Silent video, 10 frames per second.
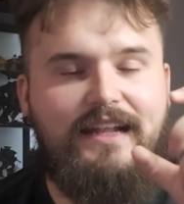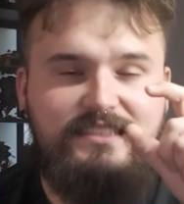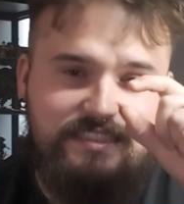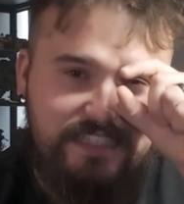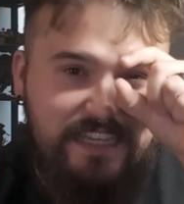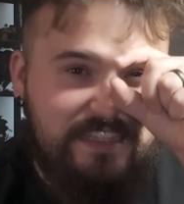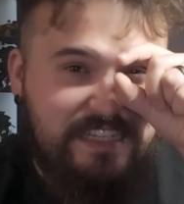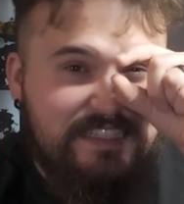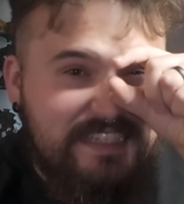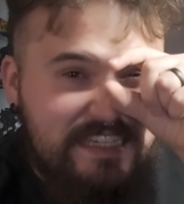And see
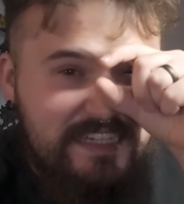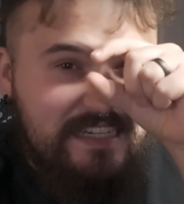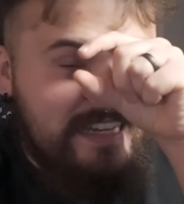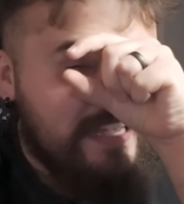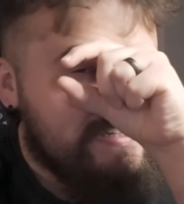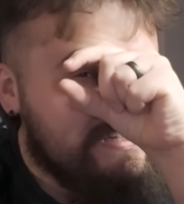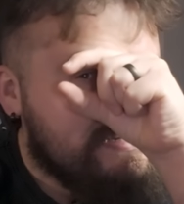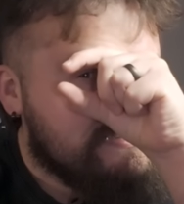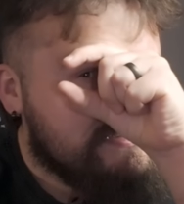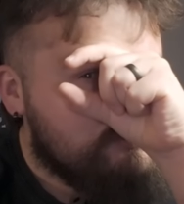these
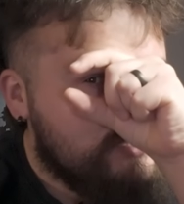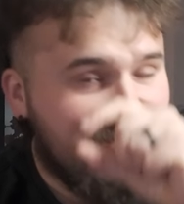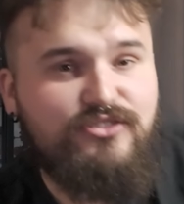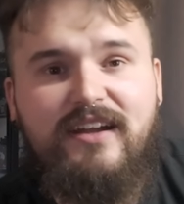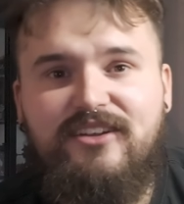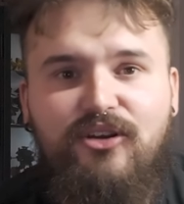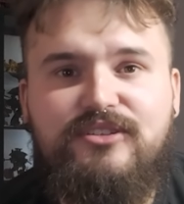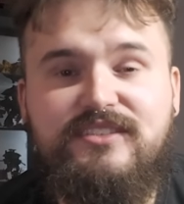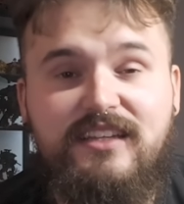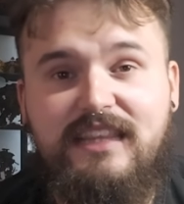
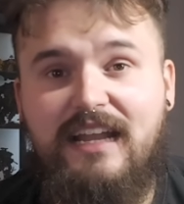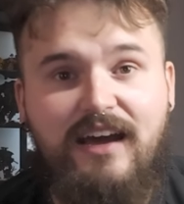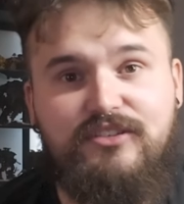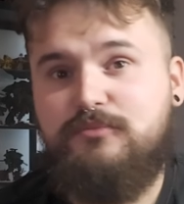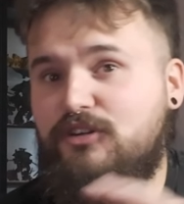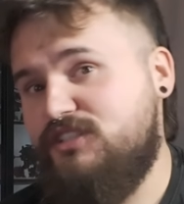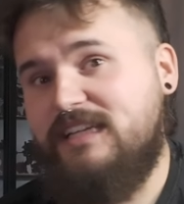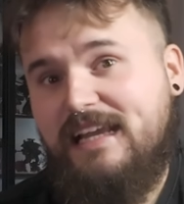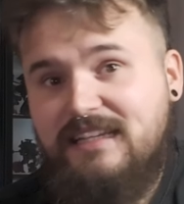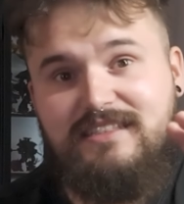Dreadnoughts that have as much
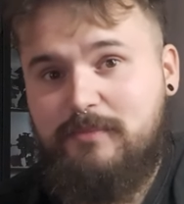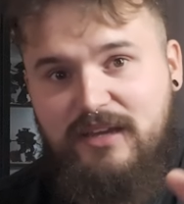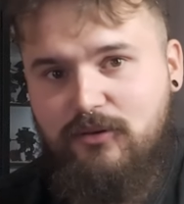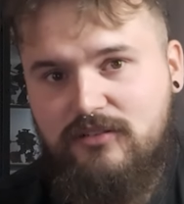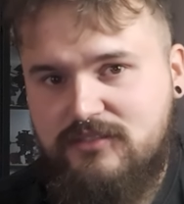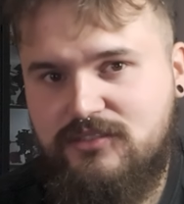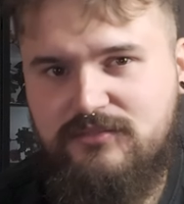detail as the big ones.